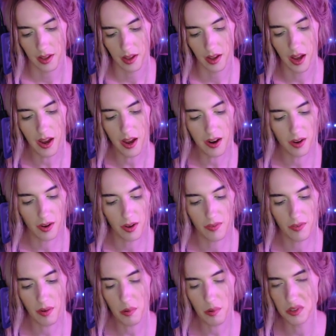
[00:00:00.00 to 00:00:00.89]
don't know,
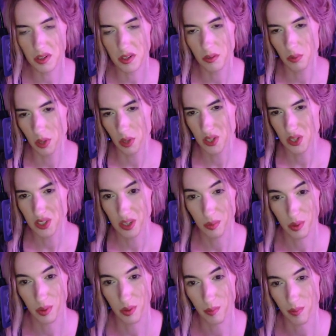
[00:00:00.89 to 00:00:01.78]
if I was in a
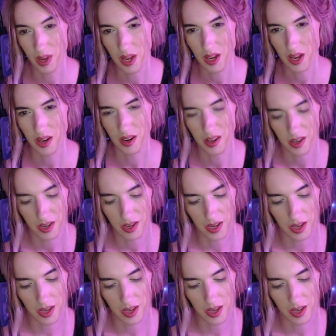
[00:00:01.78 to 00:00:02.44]
relationship with a man,